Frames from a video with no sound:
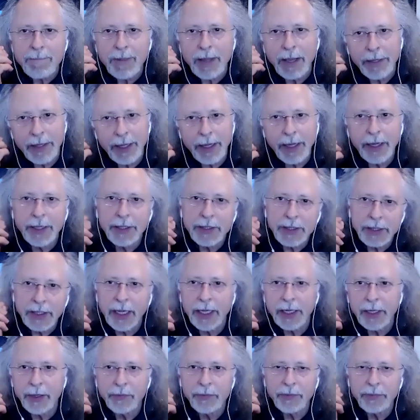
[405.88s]
again, it's
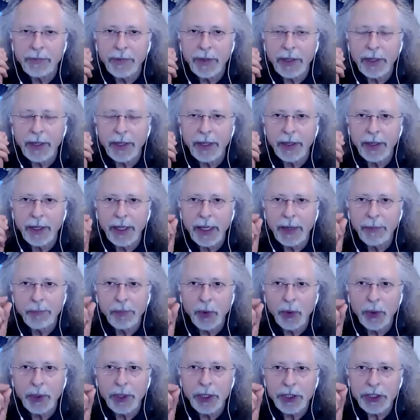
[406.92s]
kind of, it
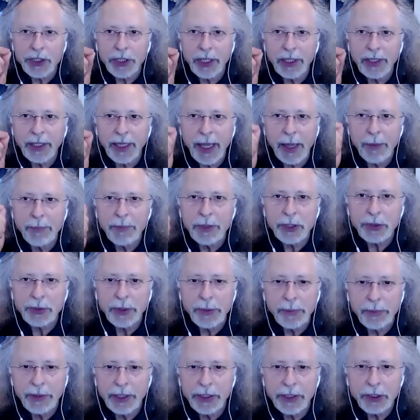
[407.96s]
borders on chemistry,
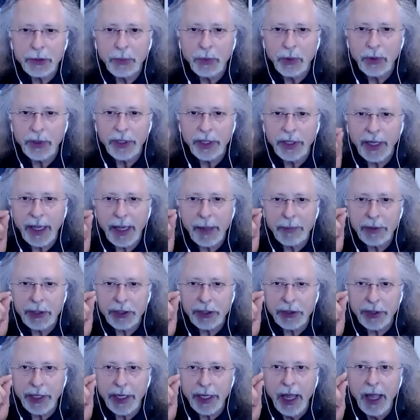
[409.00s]
but it's more than
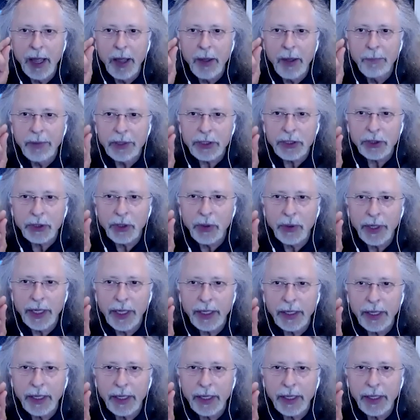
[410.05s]
chemistry. But so
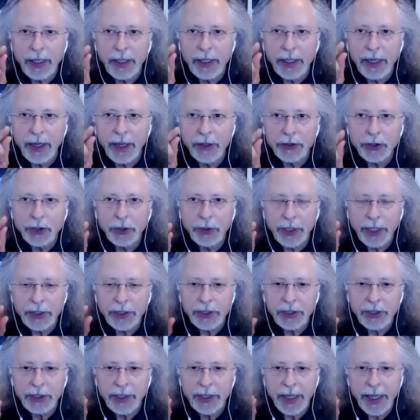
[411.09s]
it also
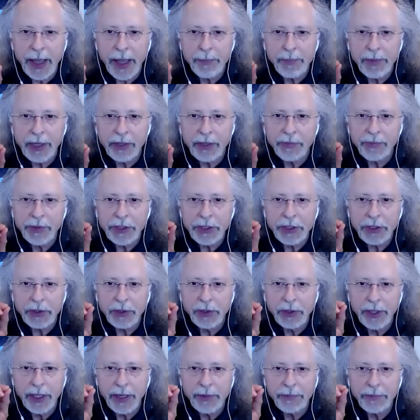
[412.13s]
gets into that
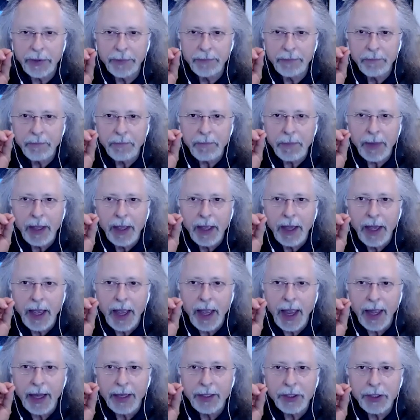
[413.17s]
metaphysical level.
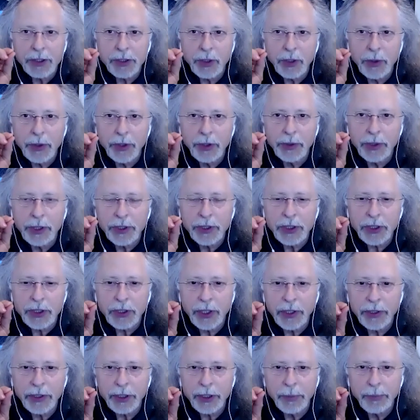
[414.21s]
And so you can
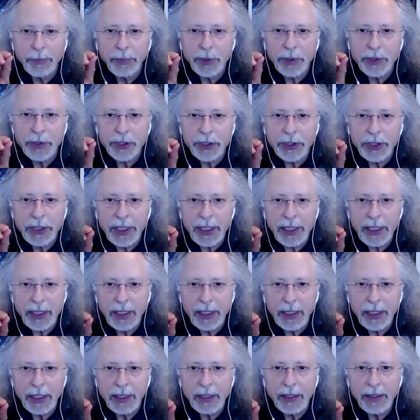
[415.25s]
start to
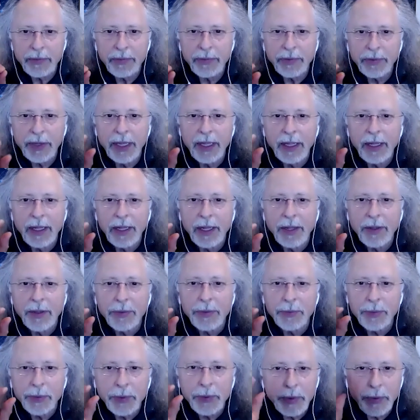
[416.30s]
perceive
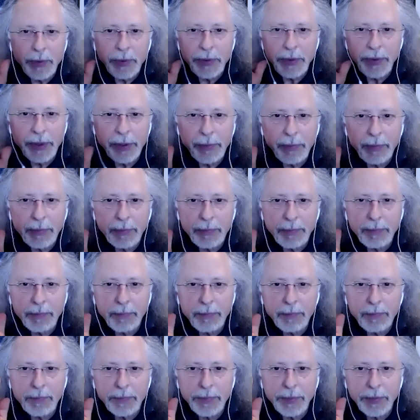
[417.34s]
through the
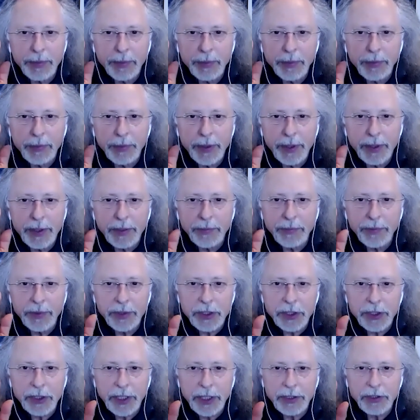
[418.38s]
through the different
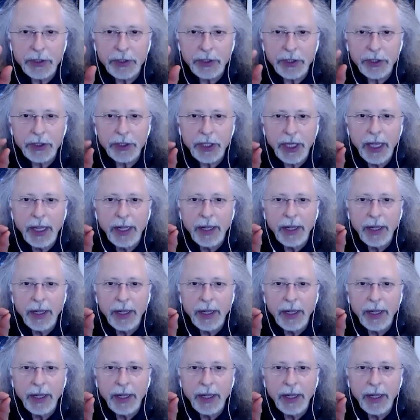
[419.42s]
senses